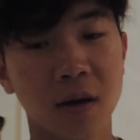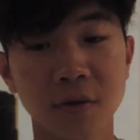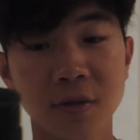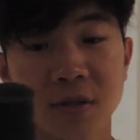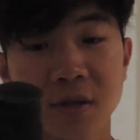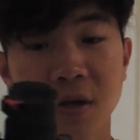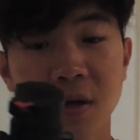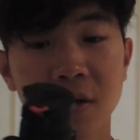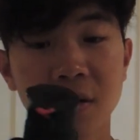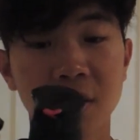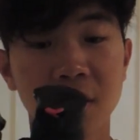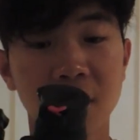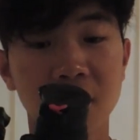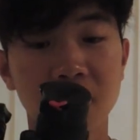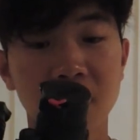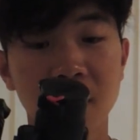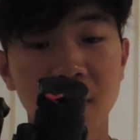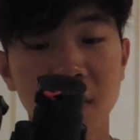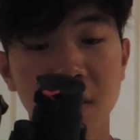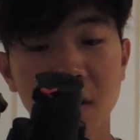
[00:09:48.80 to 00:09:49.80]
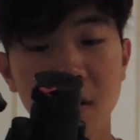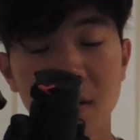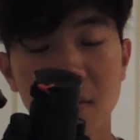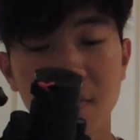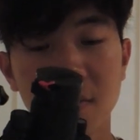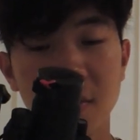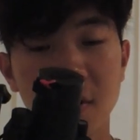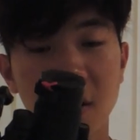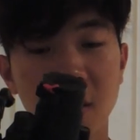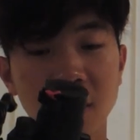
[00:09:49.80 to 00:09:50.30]
Ghost Hunter
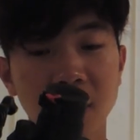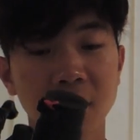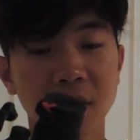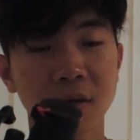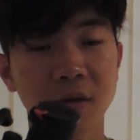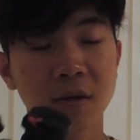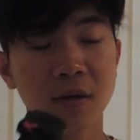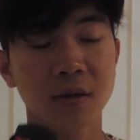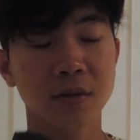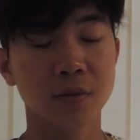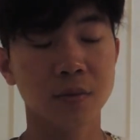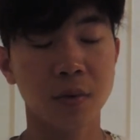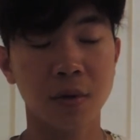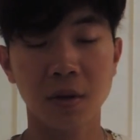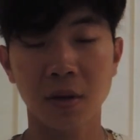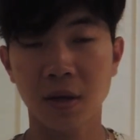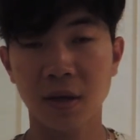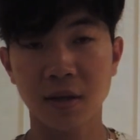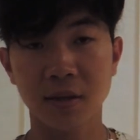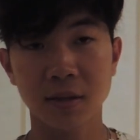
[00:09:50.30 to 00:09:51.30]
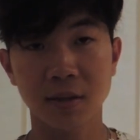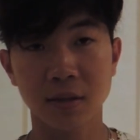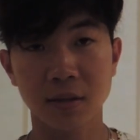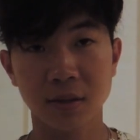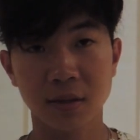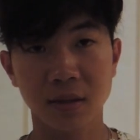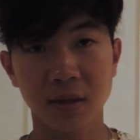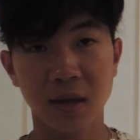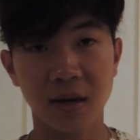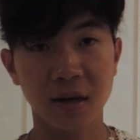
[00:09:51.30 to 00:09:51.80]
monocular, as well
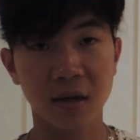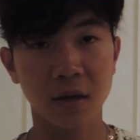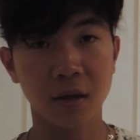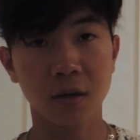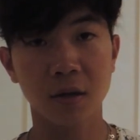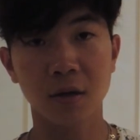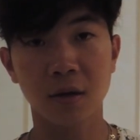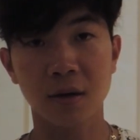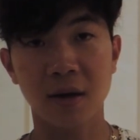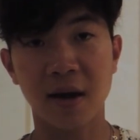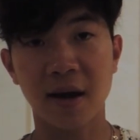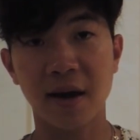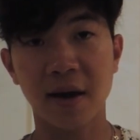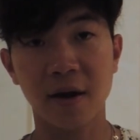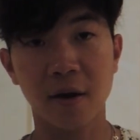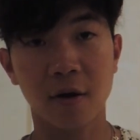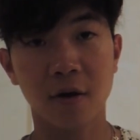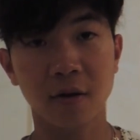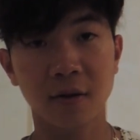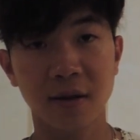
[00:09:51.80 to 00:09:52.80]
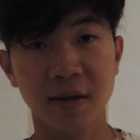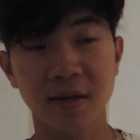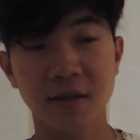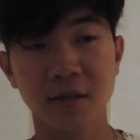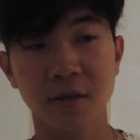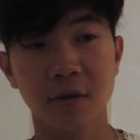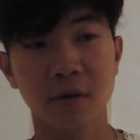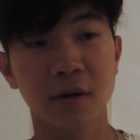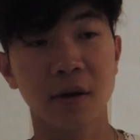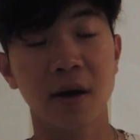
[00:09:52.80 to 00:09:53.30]
as getting a good IR
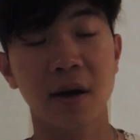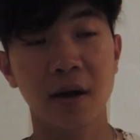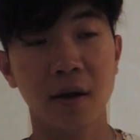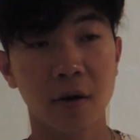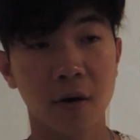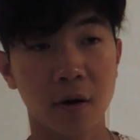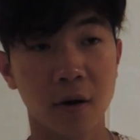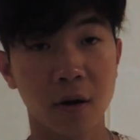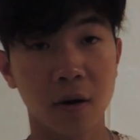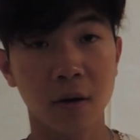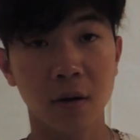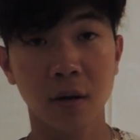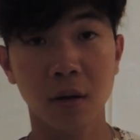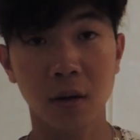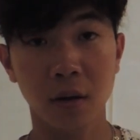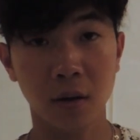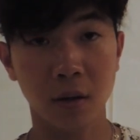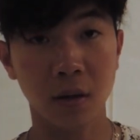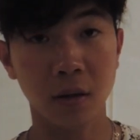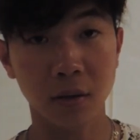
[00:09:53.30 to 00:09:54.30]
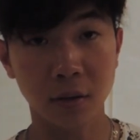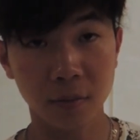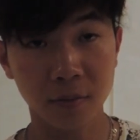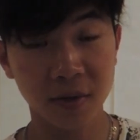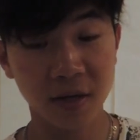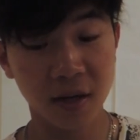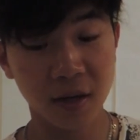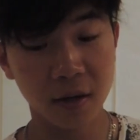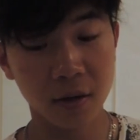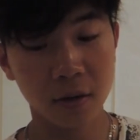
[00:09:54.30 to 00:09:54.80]
laser and IR
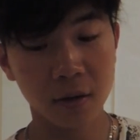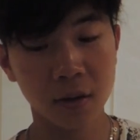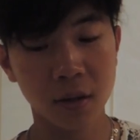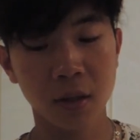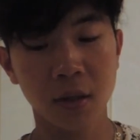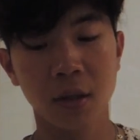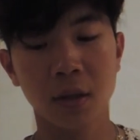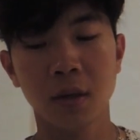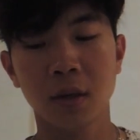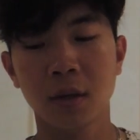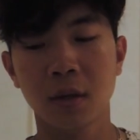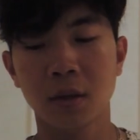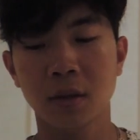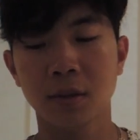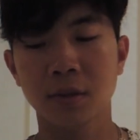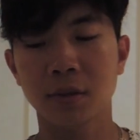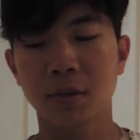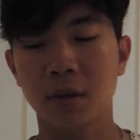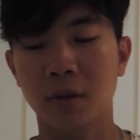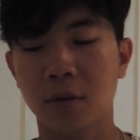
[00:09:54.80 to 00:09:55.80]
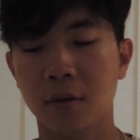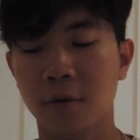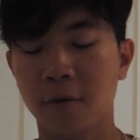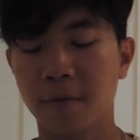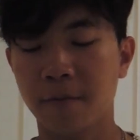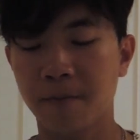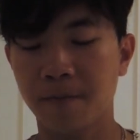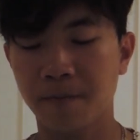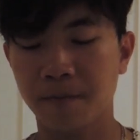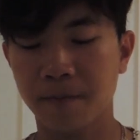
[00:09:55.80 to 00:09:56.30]
illuminator.
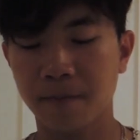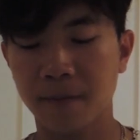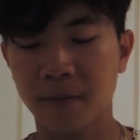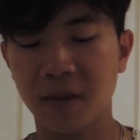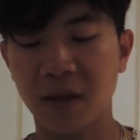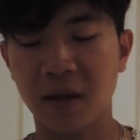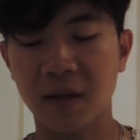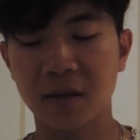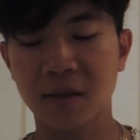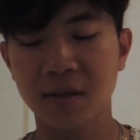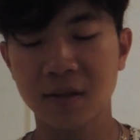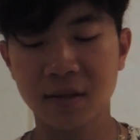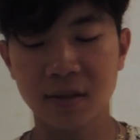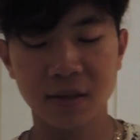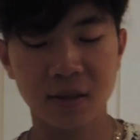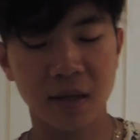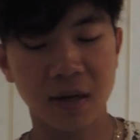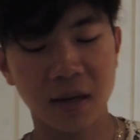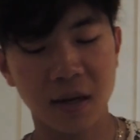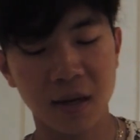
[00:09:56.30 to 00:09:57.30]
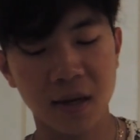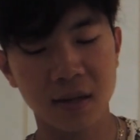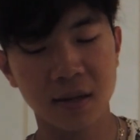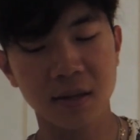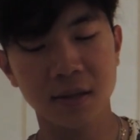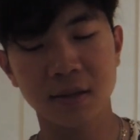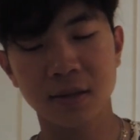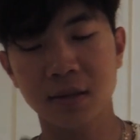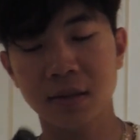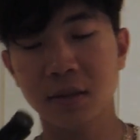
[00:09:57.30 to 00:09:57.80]
So, and again,
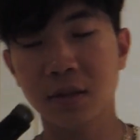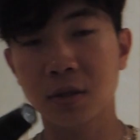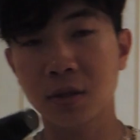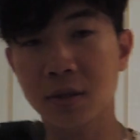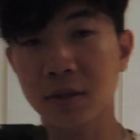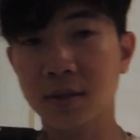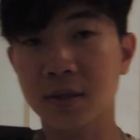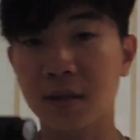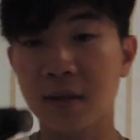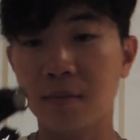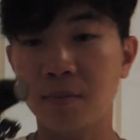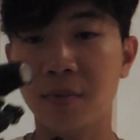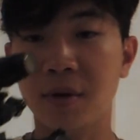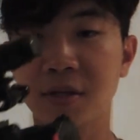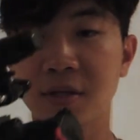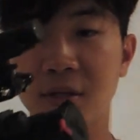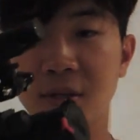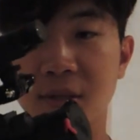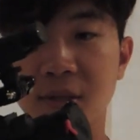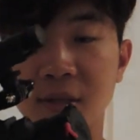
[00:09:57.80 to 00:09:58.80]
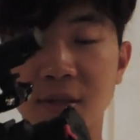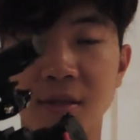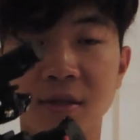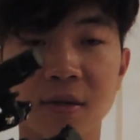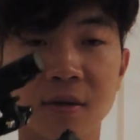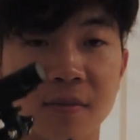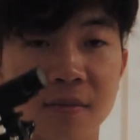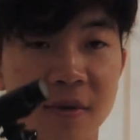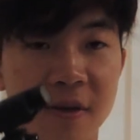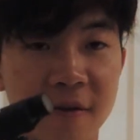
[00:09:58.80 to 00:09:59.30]
this is just a budget
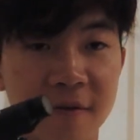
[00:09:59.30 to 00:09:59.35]
system.